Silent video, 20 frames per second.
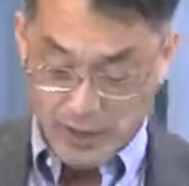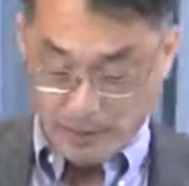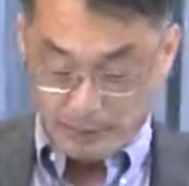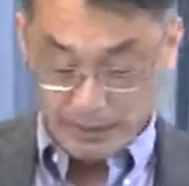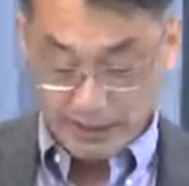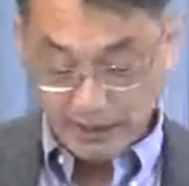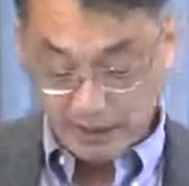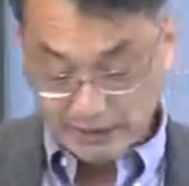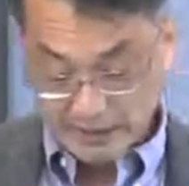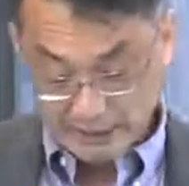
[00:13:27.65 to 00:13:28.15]

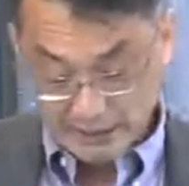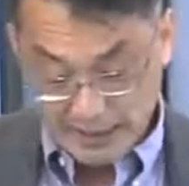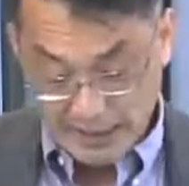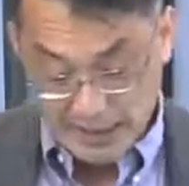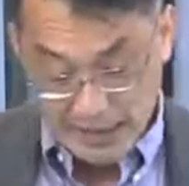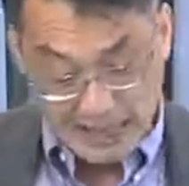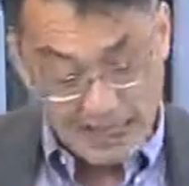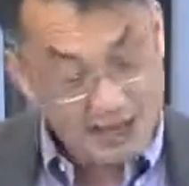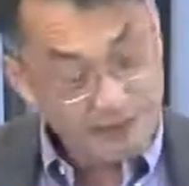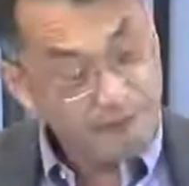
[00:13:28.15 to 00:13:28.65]
Because
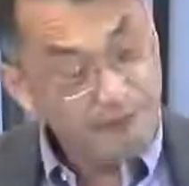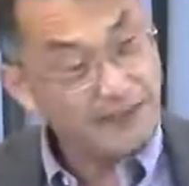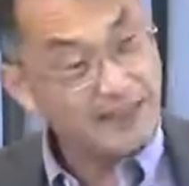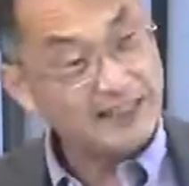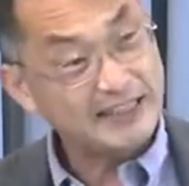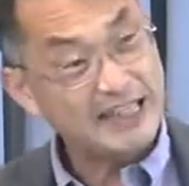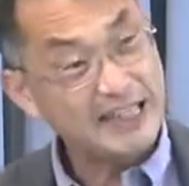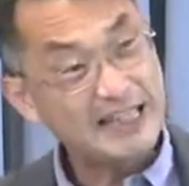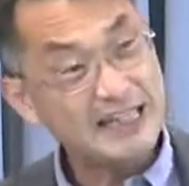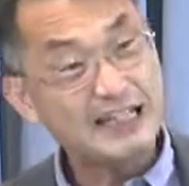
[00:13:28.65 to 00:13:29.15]
if he
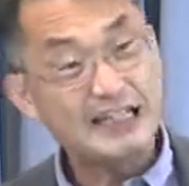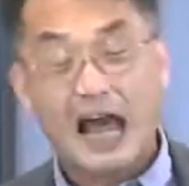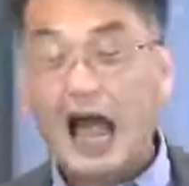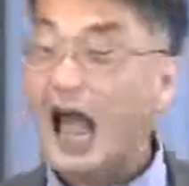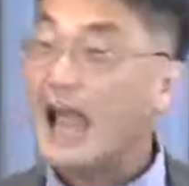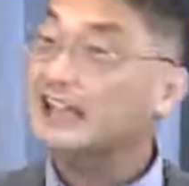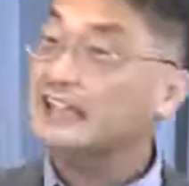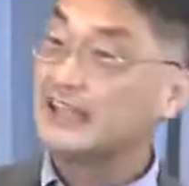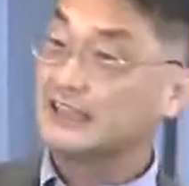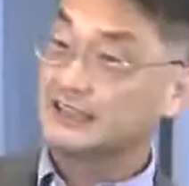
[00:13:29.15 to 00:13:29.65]
did,
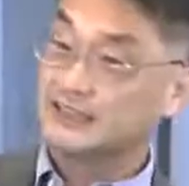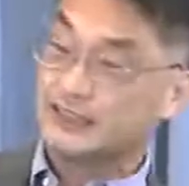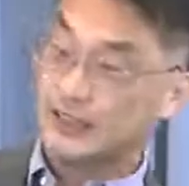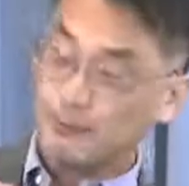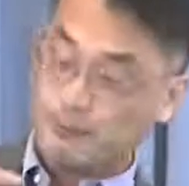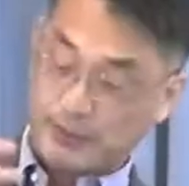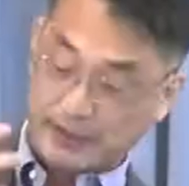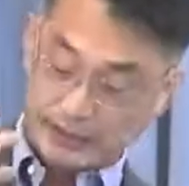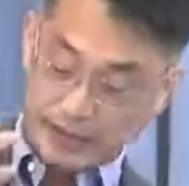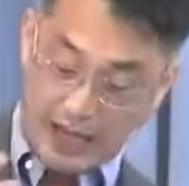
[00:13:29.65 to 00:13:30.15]
I can
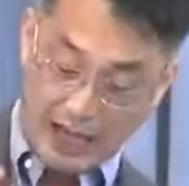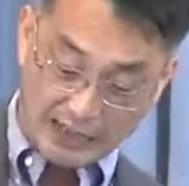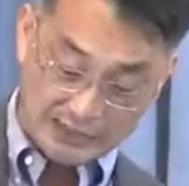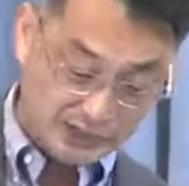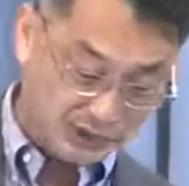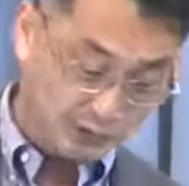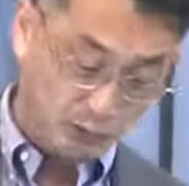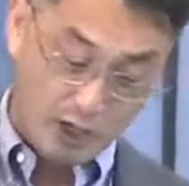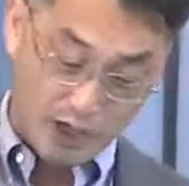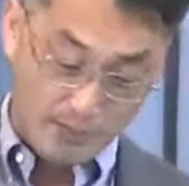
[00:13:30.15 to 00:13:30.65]
sympathize.
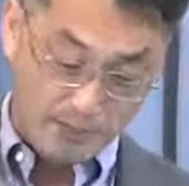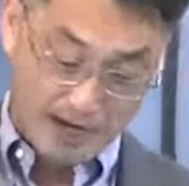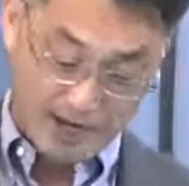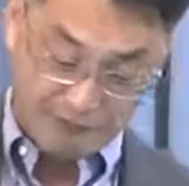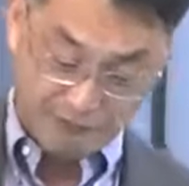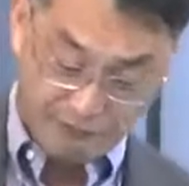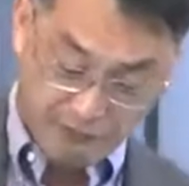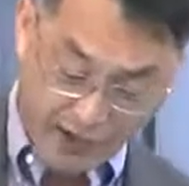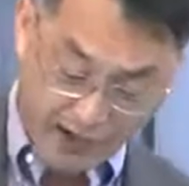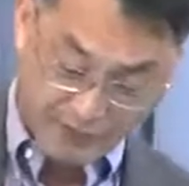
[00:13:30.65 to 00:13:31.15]
It's one of my
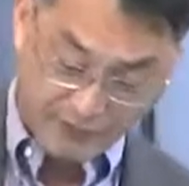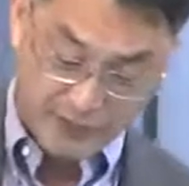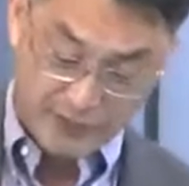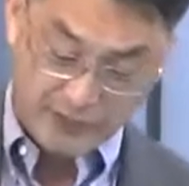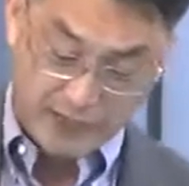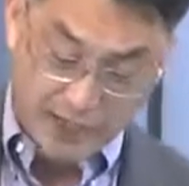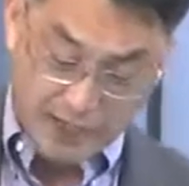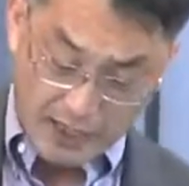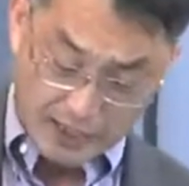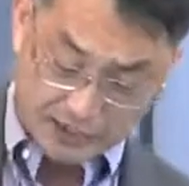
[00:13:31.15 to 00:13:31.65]

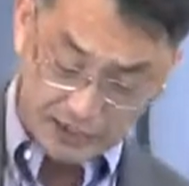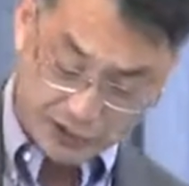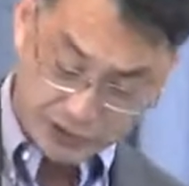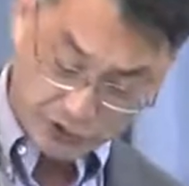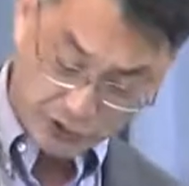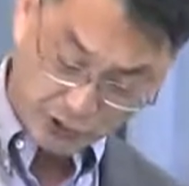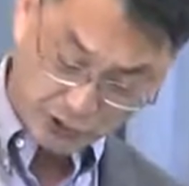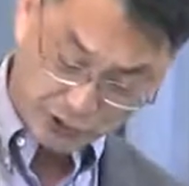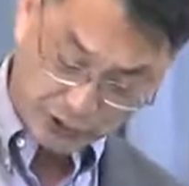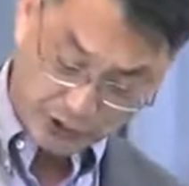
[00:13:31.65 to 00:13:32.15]
favorite
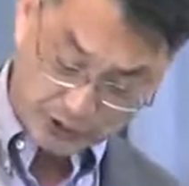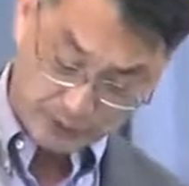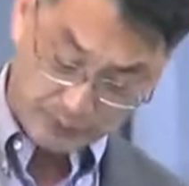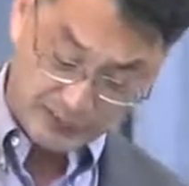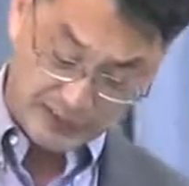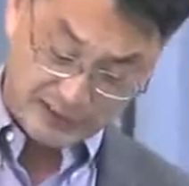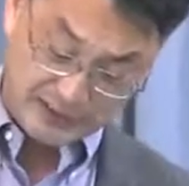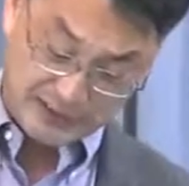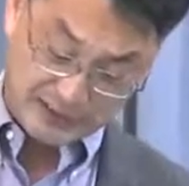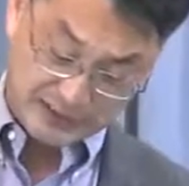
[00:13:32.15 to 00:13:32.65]
excuses
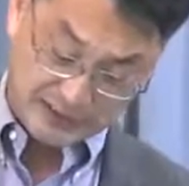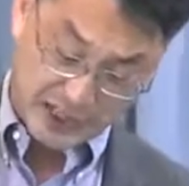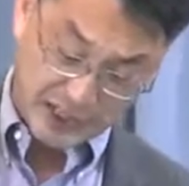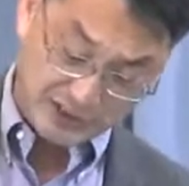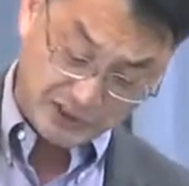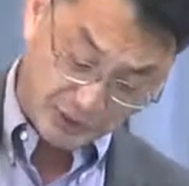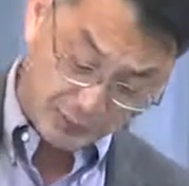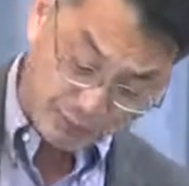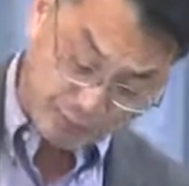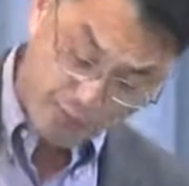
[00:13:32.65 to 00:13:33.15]
because it's
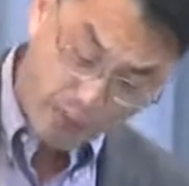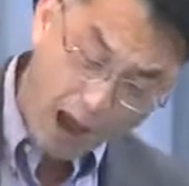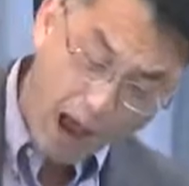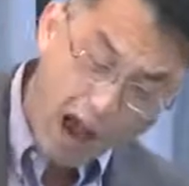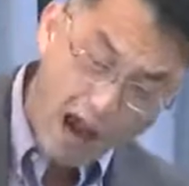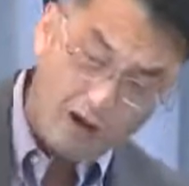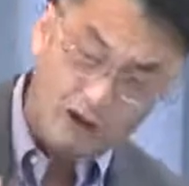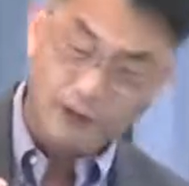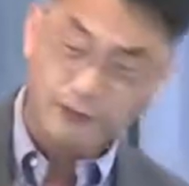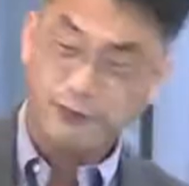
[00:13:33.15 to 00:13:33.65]
such a
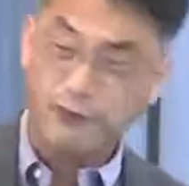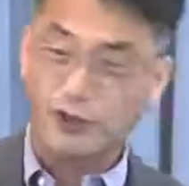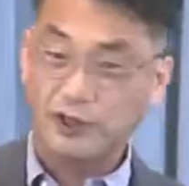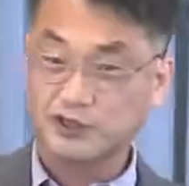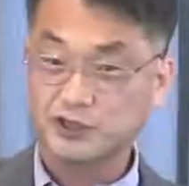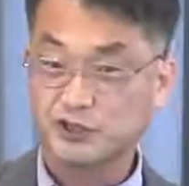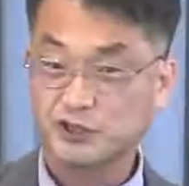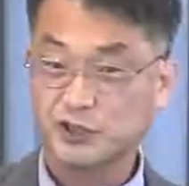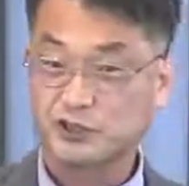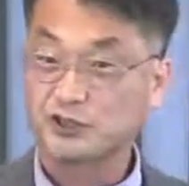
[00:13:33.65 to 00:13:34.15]
powerful
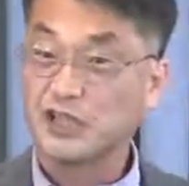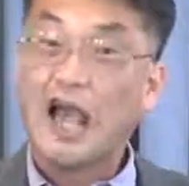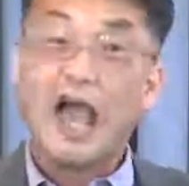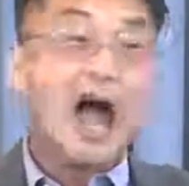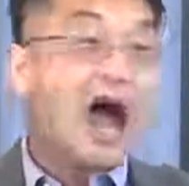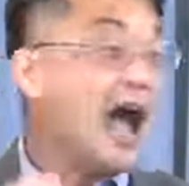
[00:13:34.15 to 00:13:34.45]
excuse.